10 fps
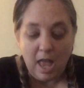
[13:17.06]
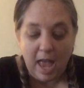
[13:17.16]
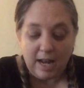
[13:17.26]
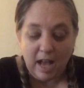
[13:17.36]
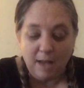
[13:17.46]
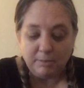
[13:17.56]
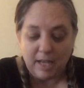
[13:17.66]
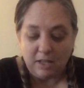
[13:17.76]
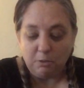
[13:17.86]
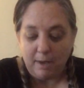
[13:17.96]
And I'm
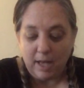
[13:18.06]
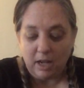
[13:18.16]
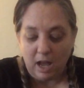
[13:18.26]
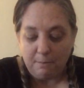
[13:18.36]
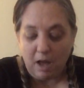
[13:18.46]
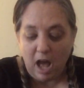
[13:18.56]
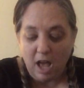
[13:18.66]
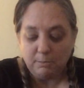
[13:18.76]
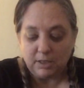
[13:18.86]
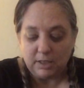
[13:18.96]
Daniel Mannheim.
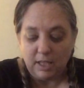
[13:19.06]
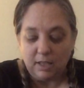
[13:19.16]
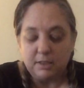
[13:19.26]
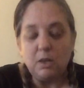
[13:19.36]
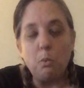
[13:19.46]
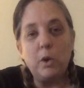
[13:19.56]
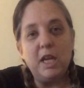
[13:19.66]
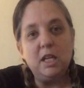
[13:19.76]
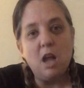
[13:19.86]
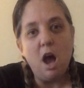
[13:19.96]
I'm 6.
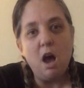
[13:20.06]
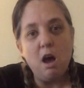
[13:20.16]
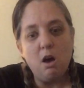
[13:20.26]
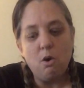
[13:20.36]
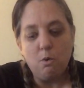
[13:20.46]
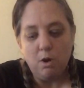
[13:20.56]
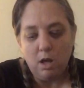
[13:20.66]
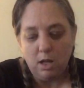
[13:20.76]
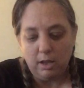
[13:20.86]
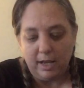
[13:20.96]
We know,
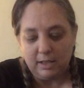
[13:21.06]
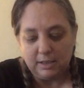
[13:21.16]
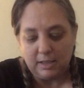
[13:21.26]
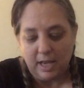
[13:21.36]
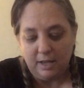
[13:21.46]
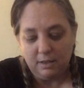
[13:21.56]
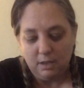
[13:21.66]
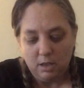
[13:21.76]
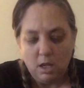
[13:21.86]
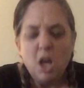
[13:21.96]
Elaine said.
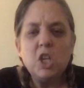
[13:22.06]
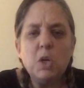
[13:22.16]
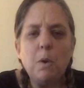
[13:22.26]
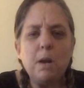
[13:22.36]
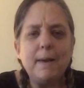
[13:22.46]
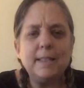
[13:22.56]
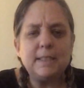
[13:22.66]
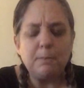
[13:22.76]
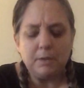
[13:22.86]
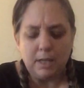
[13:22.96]
You want to make
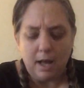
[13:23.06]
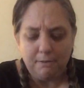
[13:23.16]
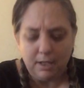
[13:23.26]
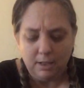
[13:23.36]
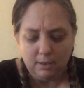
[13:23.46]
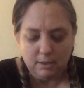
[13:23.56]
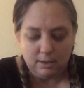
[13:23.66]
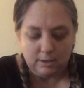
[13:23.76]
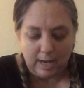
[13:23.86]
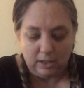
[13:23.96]
something of it?
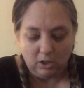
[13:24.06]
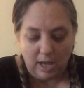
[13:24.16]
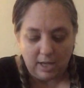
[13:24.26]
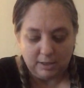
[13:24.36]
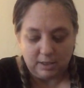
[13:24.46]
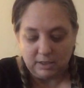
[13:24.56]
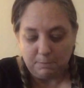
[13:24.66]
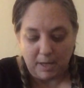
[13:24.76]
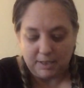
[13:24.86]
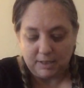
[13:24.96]
Daniel asked in his
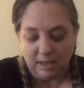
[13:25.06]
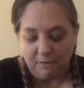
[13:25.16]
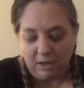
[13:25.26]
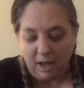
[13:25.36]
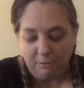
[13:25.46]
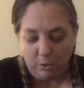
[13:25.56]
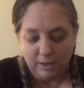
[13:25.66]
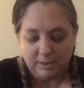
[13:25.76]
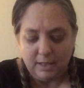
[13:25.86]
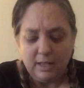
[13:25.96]
best tough guy
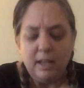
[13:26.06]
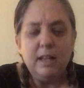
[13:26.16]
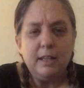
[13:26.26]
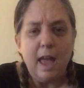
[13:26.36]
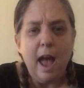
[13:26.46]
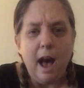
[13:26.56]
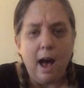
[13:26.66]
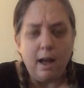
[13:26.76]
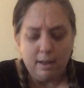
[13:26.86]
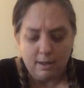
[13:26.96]
voice.
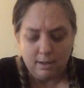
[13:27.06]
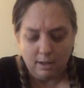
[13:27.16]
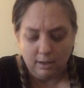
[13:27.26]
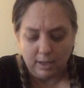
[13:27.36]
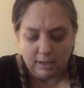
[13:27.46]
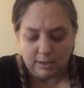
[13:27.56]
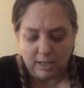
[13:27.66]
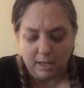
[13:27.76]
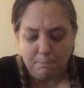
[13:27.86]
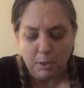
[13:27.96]
Yeah, Elaine
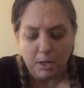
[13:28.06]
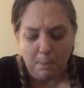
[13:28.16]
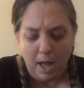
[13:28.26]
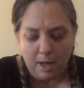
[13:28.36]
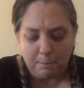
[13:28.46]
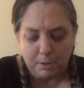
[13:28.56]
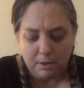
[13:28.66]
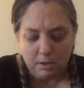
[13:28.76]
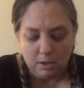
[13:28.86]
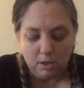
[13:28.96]
said. Put 'em up.
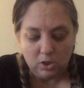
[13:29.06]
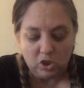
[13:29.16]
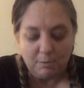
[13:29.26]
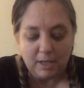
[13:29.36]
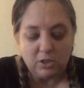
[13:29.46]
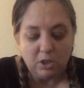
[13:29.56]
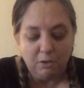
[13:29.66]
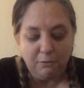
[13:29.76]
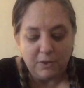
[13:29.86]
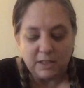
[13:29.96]
She made
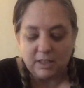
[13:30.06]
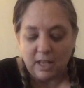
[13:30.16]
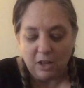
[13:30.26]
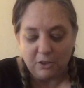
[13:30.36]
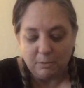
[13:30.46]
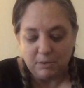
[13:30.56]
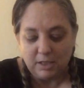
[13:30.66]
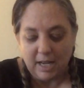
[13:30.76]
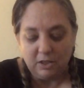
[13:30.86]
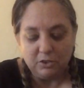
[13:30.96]
2 fists and held them to
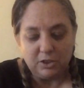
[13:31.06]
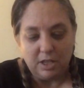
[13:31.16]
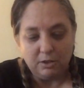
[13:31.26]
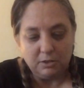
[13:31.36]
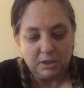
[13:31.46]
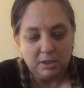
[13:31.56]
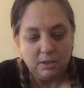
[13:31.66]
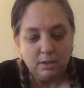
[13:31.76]
Daniel's nose.